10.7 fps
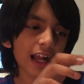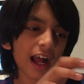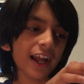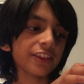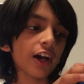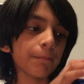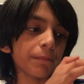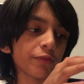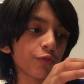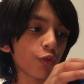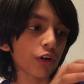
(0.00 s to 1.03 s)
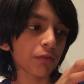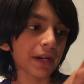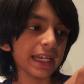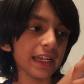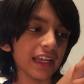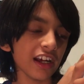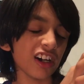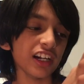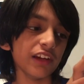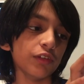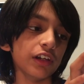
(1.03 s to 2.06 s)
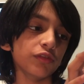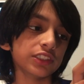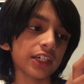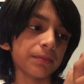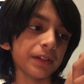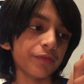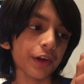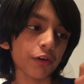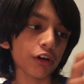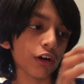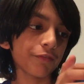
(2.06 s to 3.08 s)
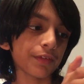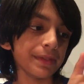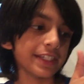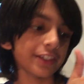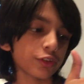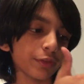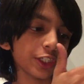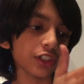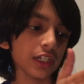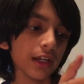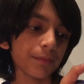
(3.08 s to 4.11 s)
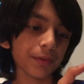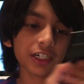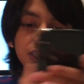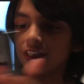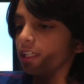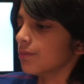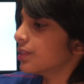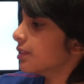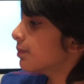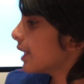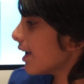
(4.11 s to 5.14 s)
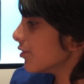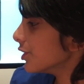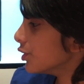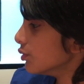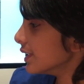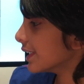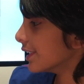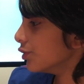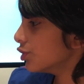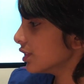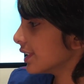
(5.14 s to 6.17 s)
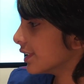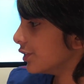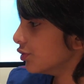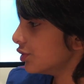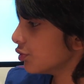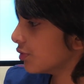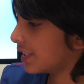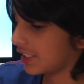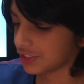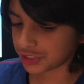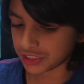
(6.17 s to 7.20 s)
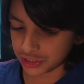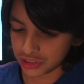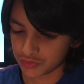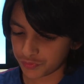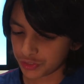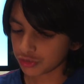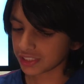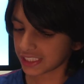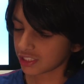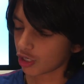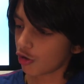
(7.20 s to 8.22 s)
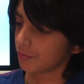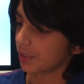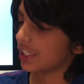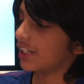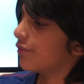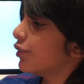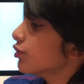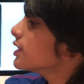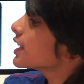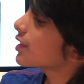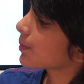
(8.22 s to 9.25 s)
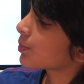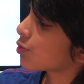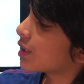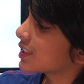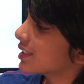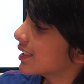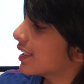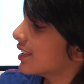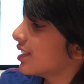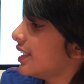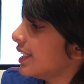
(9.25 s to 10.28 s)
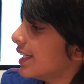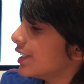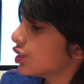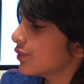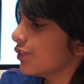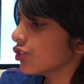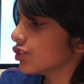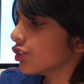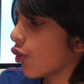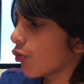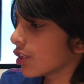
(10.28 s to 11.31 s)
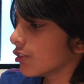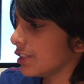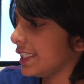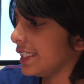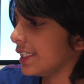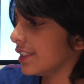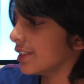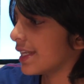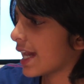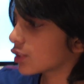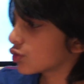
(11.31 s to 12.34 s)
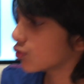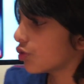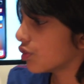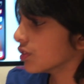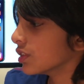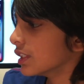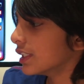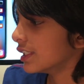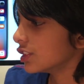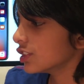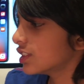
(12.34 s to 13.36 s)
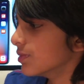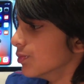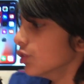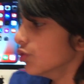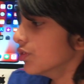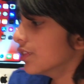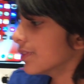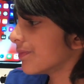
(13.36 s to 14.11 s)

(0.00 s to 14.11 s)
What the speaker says: I thought before, it was going to be very hard for me to switch, but after using it, you just get used to it. It just feels like the home button. It feels like you're pressing it. It just feels so clean, natural, just smooth.